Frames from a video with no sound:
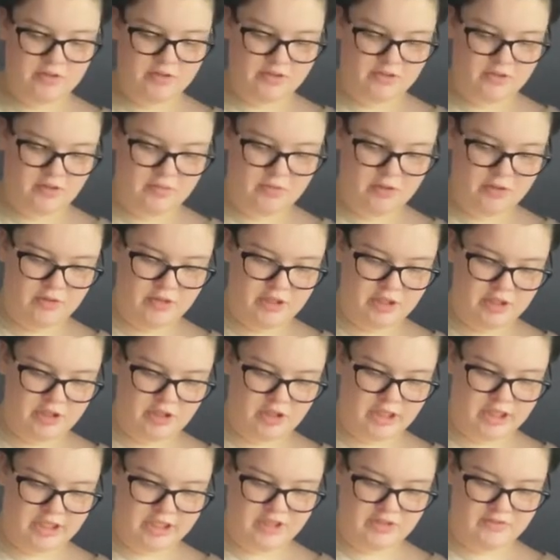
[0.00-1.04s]
so I'm going to
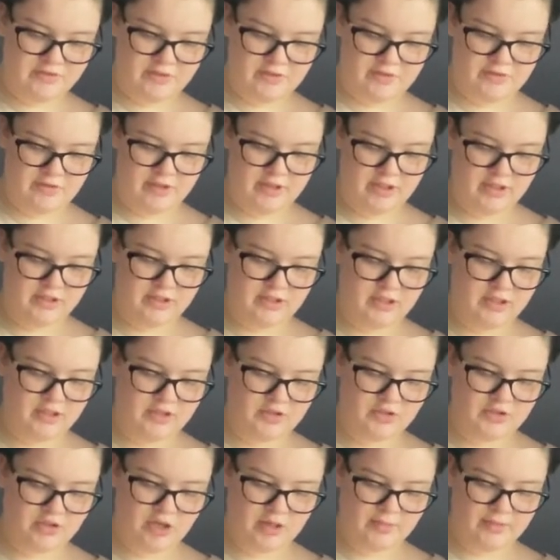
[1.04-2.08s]
crush a few of these
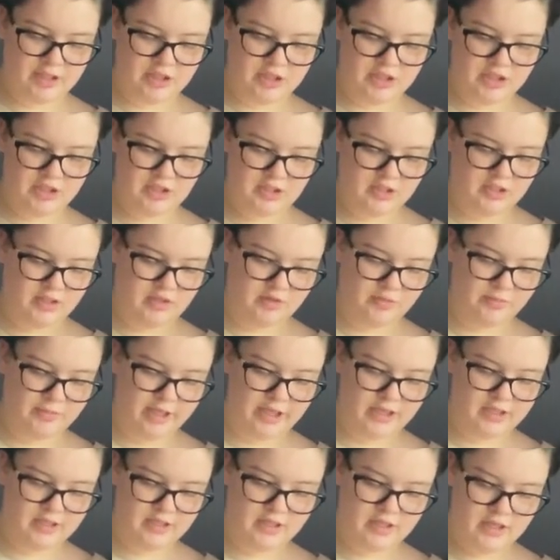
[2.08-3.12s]
strawberries just a little
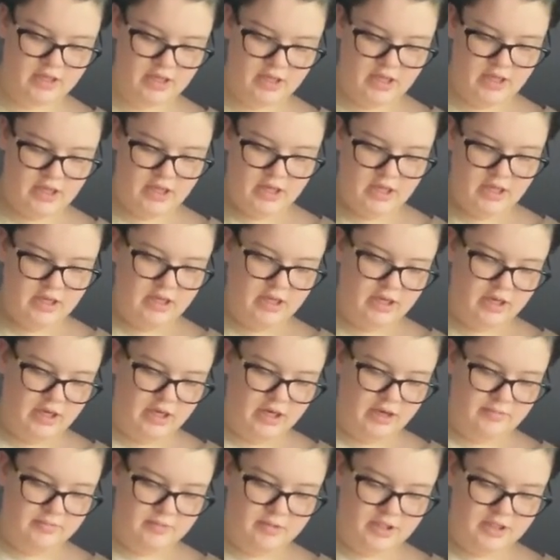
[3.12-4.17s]
bit
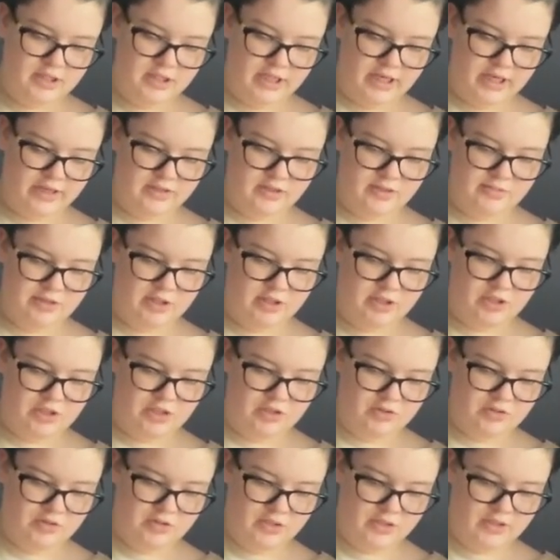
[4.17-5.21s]
um, to get out some of the
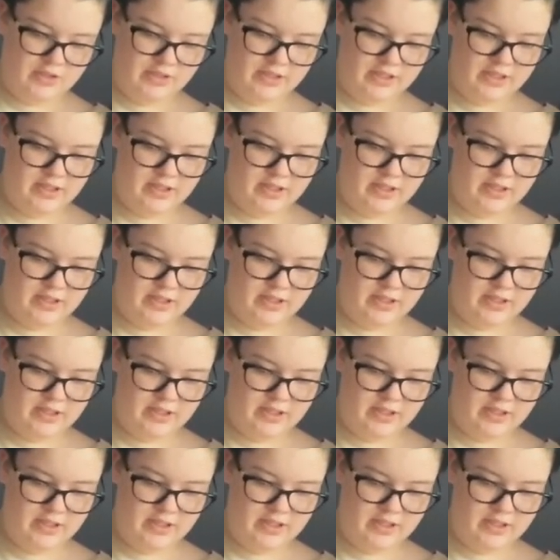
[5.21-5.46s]
juice.